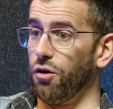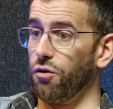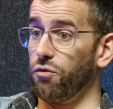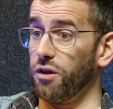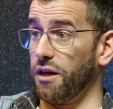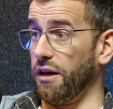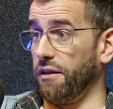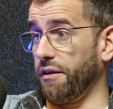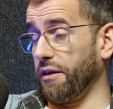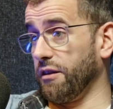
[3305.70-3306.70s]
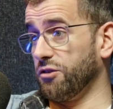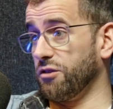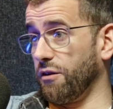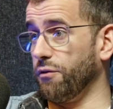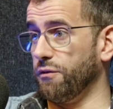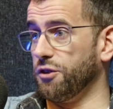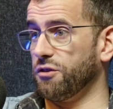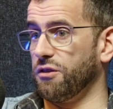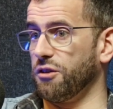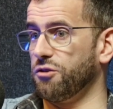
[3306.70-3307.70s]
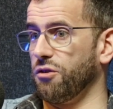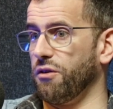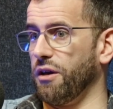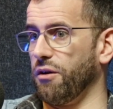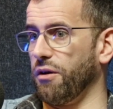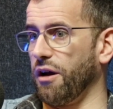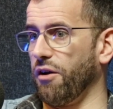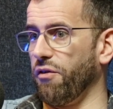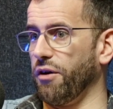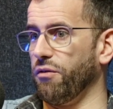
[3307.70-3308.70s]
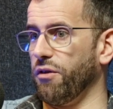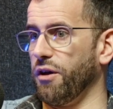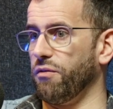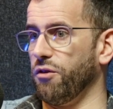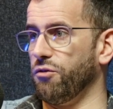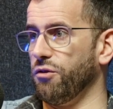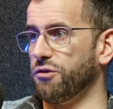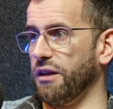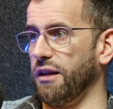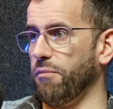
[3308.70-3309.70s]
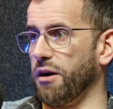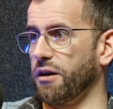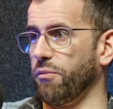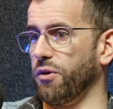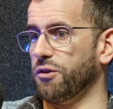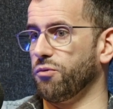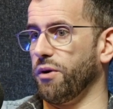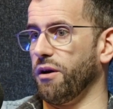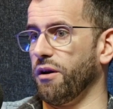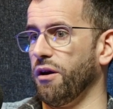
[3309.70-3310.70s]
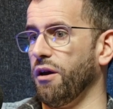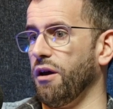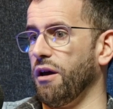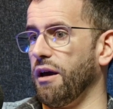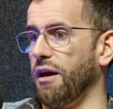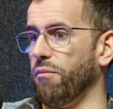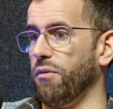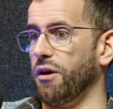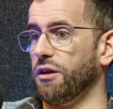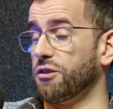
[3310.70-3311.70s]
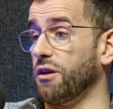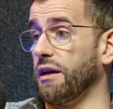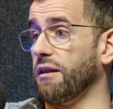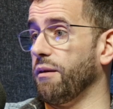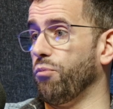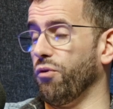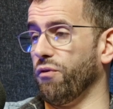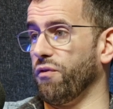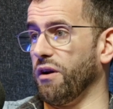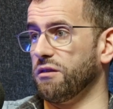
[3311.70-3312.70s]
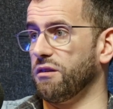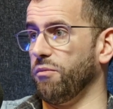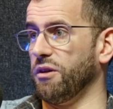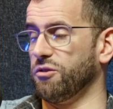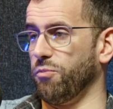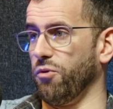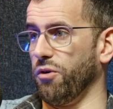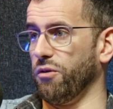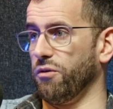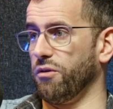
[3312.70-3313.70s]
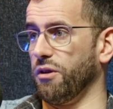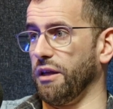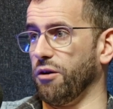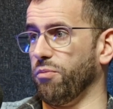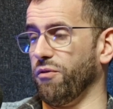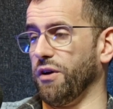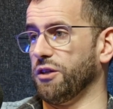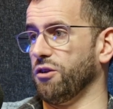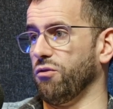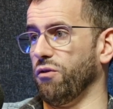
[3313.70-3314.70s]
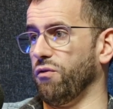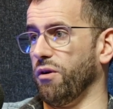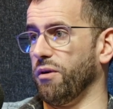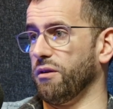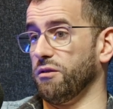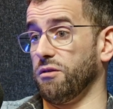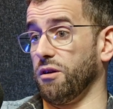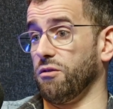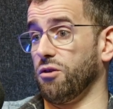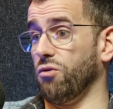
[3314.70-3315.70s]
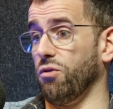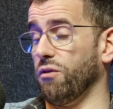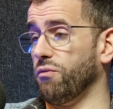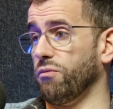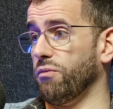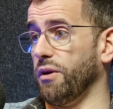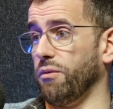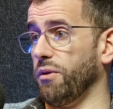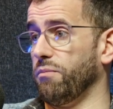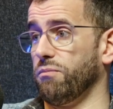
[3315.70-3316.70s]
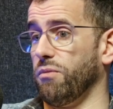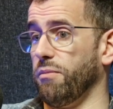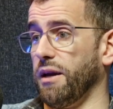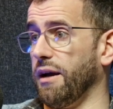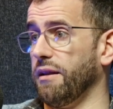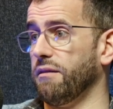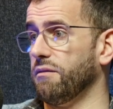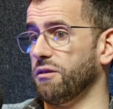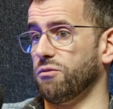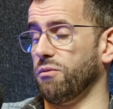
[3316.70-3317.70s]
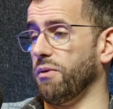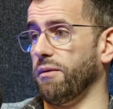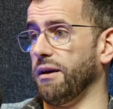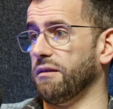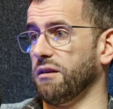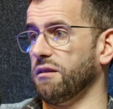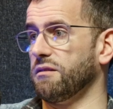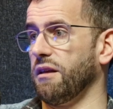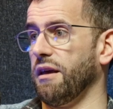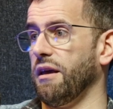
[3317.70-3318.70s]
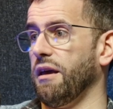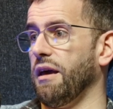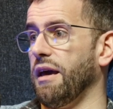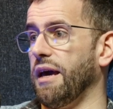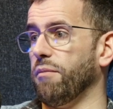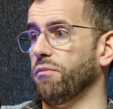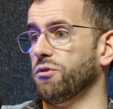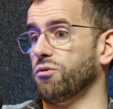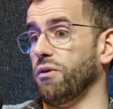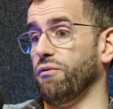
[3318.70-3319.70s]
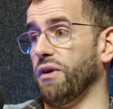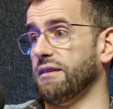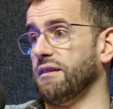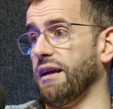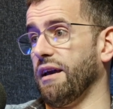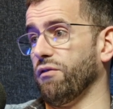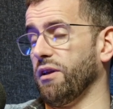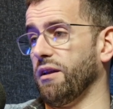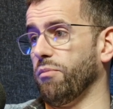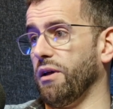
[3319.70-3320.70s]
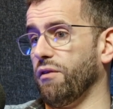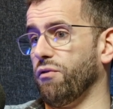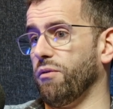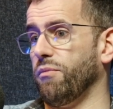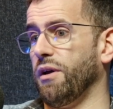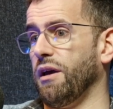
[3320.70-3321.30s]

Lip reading: Really, I think the stuff we've just touched on there around the two-sided marketplace, where it's critically important for us to be supporting the legal profession going forward. It's like the core of where we began. That's why we exist. So we're investing heavily in the platform.